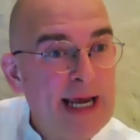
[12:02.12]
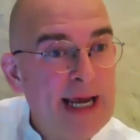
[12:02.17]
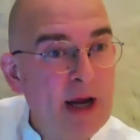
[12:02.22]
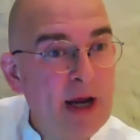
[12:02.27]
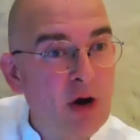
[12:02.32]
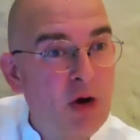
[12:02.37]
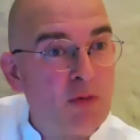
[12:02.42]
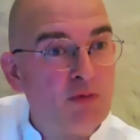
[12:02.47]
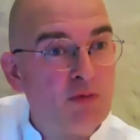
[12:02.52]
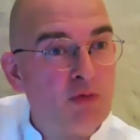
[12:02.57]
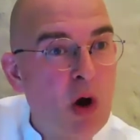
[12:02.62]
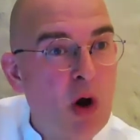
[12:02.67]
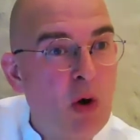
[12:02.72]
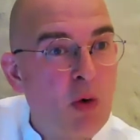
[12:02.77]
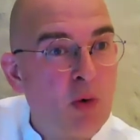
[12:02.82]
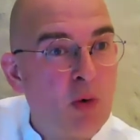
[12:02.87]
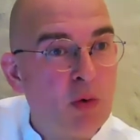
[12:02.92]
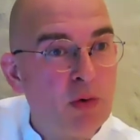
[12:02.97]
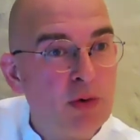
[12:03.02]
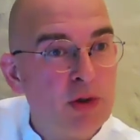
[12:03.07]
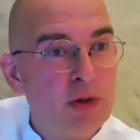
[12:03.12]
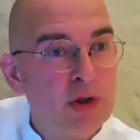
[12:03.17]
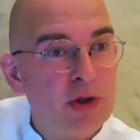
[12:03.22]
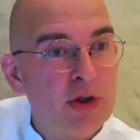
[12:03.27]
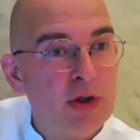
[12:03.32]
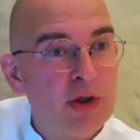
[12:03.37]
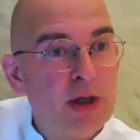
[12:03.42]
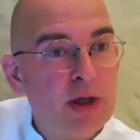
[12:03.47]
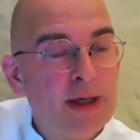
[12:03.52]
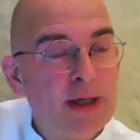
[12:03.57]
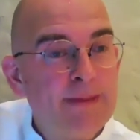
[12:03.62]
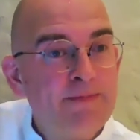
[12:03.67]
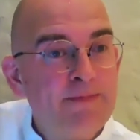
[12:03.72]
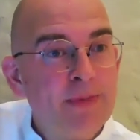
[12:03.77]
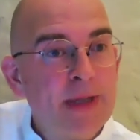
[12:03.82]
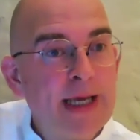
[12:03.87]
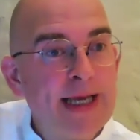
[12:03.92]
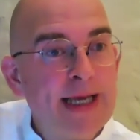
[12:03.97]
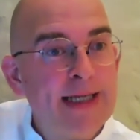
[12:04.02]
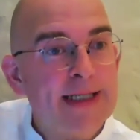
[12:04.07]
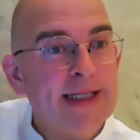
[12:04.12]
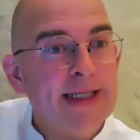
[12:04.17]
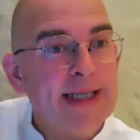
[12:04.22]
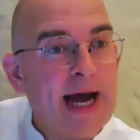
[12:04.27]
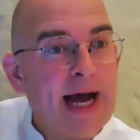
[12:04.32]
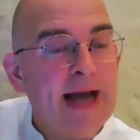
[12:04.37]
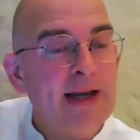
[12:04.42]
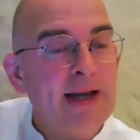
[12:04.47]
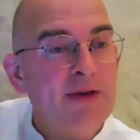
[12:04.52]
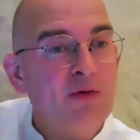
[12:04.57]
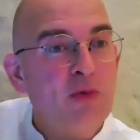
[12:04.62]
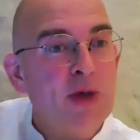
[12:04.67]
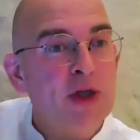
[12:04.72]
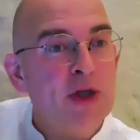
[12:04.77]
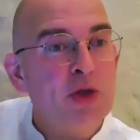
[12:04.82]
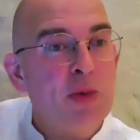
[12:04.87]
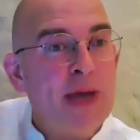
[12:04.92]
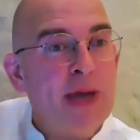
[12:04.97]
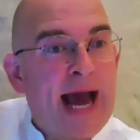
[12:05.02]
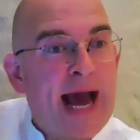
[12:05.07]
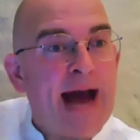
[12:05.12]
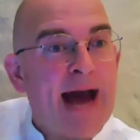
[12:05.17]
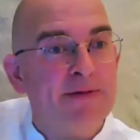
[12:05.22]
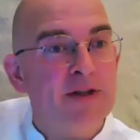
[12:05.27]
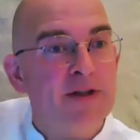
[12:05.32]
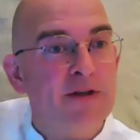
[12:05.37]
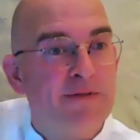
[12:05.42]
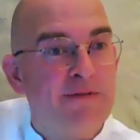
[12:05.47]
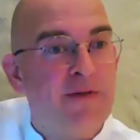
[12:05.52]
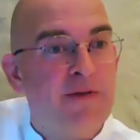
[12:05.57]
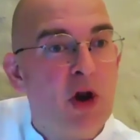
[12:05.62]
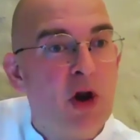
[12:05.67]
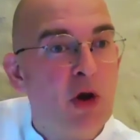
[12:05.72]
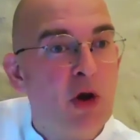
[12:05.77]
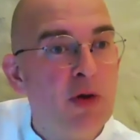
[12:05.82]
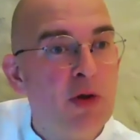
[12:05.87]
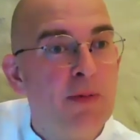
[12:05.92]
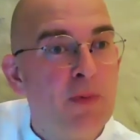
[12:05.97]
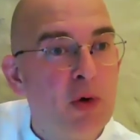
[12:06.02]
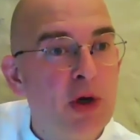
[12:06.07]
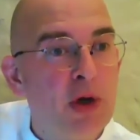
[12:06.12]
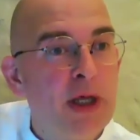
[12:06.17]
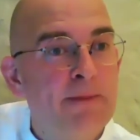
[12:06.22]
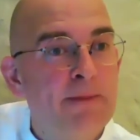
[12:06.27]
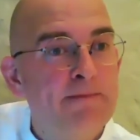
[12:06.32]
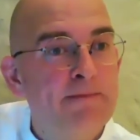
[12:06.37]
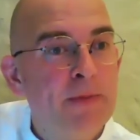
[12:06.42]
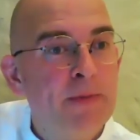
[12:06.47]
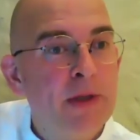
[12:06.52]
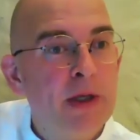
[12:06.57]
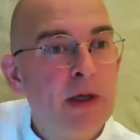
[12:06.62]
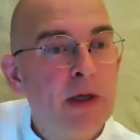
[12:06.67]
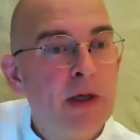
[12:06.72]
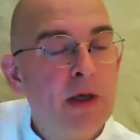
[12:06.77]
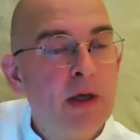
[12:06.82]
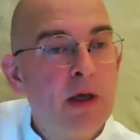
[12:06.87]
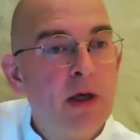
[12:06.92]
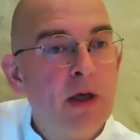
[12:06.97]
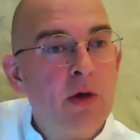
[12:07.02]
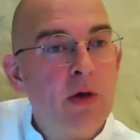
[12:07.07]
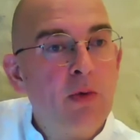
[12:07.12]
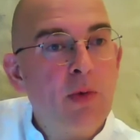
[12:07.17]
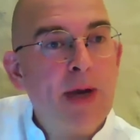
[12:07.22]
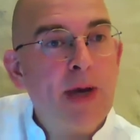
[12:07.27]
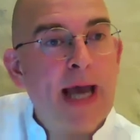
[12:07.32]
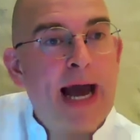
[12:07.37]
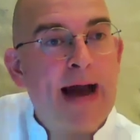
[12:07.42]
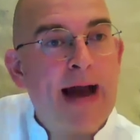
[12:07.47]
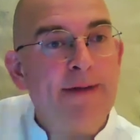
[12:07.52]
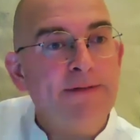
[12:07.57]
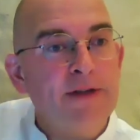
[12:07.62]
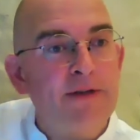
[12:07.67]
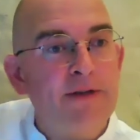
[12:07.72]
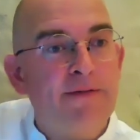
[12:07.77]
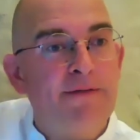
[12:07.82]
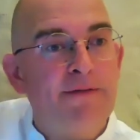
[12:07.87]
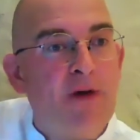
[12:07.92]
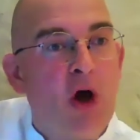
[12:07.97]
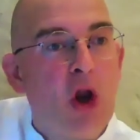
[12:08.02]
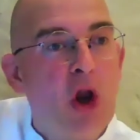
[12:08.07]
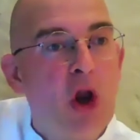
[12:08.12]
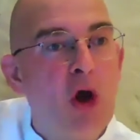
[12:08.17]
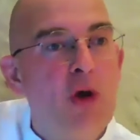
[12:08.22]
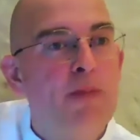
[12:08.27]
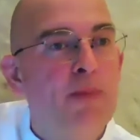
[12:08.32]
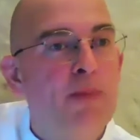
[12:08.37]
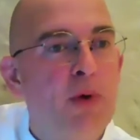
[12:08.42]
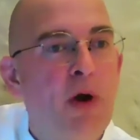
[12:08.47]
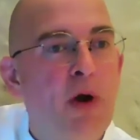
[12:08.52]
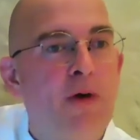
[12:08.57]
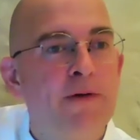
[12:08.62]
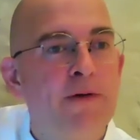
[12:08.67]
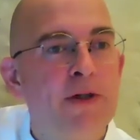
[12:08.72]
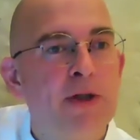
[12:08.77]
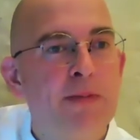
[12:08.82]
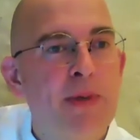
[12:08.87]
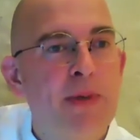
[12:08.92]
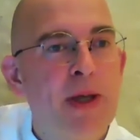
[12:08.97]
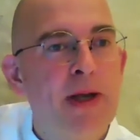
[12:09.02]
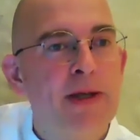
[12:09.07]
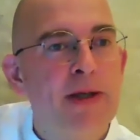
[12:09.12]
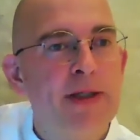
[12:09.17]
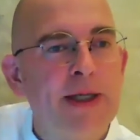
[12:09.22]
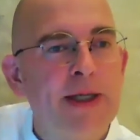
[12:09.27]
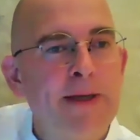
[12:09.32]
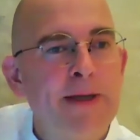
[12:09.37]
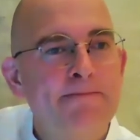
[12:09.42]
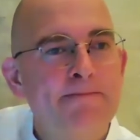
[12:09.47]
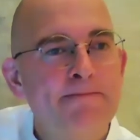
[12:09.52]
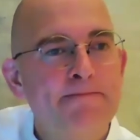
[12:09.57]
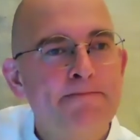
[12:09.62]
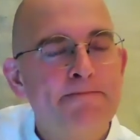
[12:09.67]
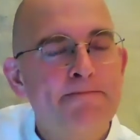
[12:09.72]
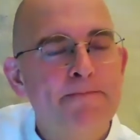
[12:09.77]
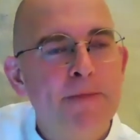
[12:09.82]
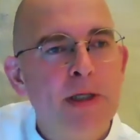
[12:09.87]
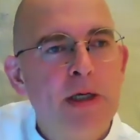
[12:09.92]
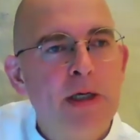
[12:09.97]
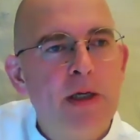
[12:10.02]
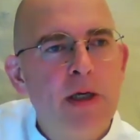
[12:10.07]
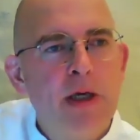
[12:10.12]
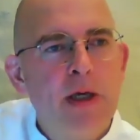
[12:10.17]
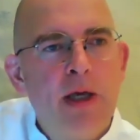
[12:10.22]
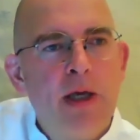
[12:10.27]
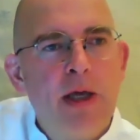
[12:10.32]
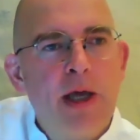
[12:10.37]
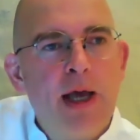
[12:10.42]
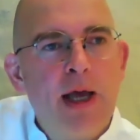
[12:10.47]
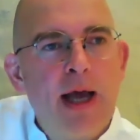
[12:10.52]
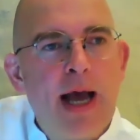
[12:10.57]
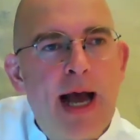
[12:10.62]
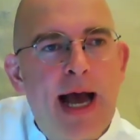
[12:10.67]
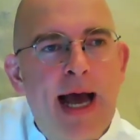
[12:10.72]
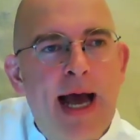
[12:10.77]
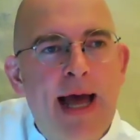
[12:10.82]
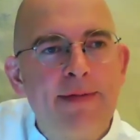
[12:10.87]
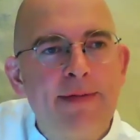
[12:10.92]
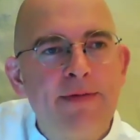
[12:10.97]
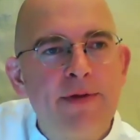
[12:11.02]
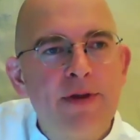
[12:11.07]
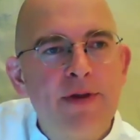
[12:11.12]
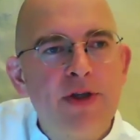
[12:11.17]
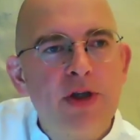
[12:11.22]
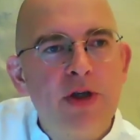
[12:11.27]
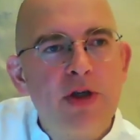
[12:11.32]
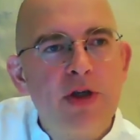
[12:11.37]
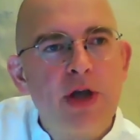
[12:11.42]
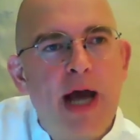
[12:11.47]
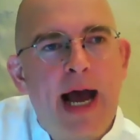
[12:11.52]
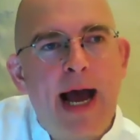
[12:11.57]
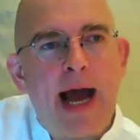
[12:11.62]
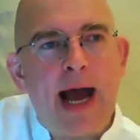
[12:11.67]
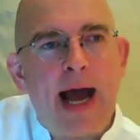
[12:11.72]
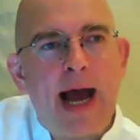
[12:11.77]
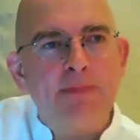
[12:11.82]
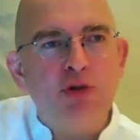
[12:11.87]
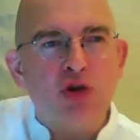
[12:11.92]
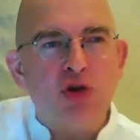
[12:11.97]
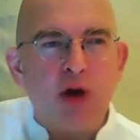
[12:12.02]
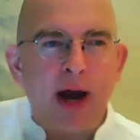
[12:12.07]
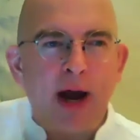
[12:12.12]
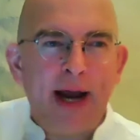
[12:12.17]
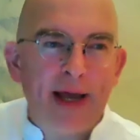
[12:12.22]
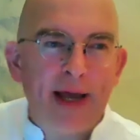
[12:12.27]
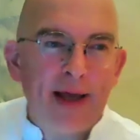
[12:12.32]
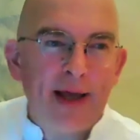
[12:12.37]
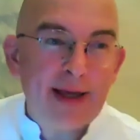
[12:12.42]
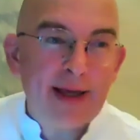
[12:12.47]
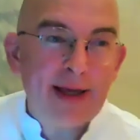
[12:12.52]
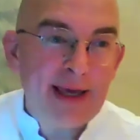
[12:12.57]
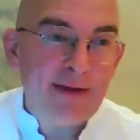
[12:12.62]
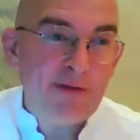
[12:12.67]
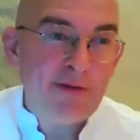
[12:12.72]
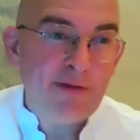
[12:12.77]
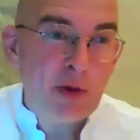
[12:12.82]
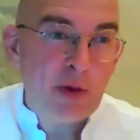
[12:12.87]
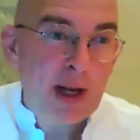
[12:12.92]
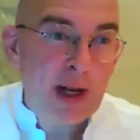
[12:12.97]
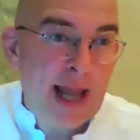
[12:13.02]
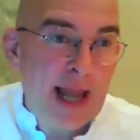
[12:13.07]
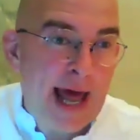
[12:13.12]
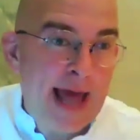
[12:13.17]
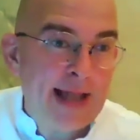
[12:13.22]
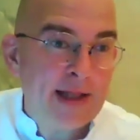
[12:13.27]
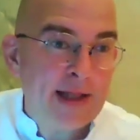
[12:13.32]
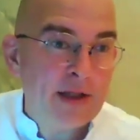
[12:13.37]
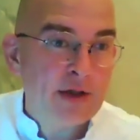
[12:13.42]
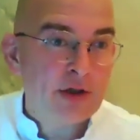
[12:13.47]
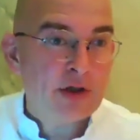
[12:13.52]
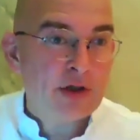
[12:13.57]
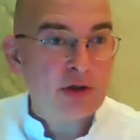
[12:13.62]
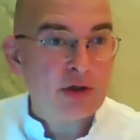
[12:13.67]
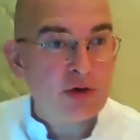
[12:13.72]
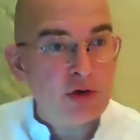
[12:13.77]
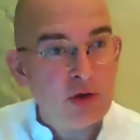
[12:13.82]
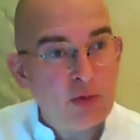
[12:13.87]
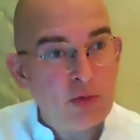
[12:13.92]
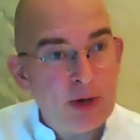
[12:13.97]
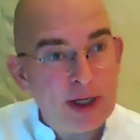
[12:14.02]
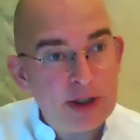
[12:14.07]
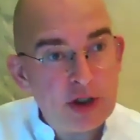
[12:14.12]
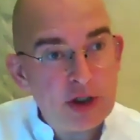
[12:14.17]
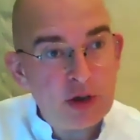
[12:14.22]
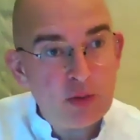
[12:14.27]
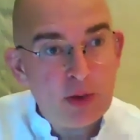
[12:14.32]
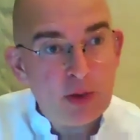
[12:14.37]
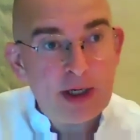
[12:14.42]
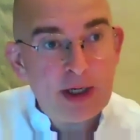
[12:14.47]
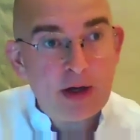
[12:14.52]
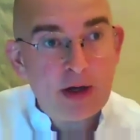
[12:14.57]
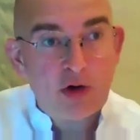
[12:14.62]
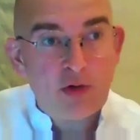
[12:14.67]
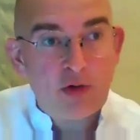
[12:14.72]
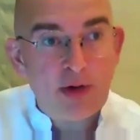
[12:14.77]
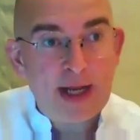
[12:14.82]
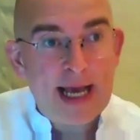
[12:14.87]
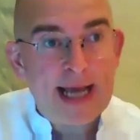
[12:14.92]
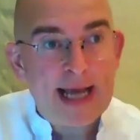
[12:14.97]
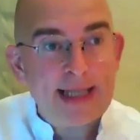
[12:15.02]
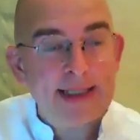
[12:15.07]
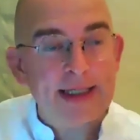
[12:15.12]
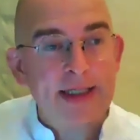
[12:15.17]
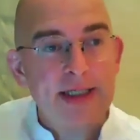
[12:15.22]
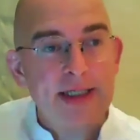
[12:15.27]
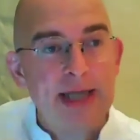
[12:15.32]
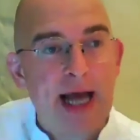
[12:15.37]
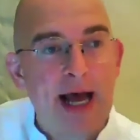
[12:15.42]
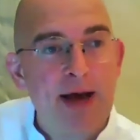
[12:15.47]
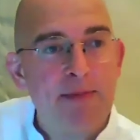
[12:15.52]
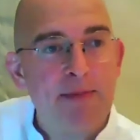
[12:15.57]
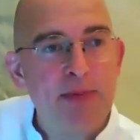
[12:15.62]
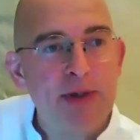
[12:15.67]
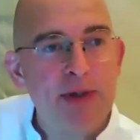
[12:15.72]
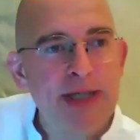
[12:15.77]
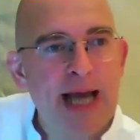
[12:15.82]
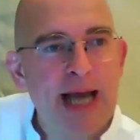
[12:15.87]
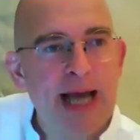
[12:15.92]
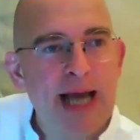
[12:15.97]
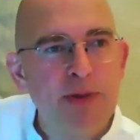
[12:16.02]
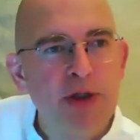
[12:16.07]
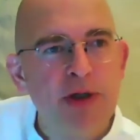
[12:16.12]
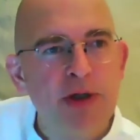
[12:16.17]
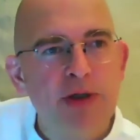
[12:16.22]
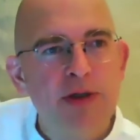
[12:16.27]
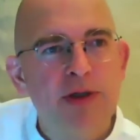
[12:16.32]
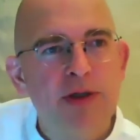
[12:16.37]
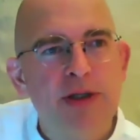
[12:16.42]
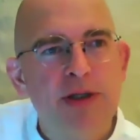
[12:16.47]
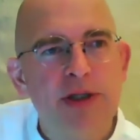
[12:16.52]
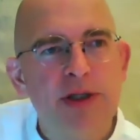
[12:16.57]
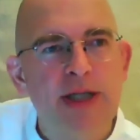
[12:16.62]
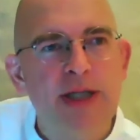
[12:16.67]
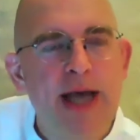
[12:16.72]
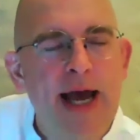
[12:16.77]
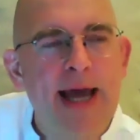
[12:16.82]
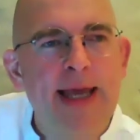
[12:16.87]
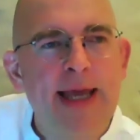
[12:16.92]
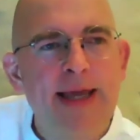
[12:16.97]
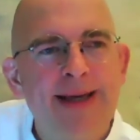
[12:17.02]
on roles inside of which we have to follow the money. We have to follow profitability. And I'm trying to give you a lens through which we can create a set of perceptions to say, do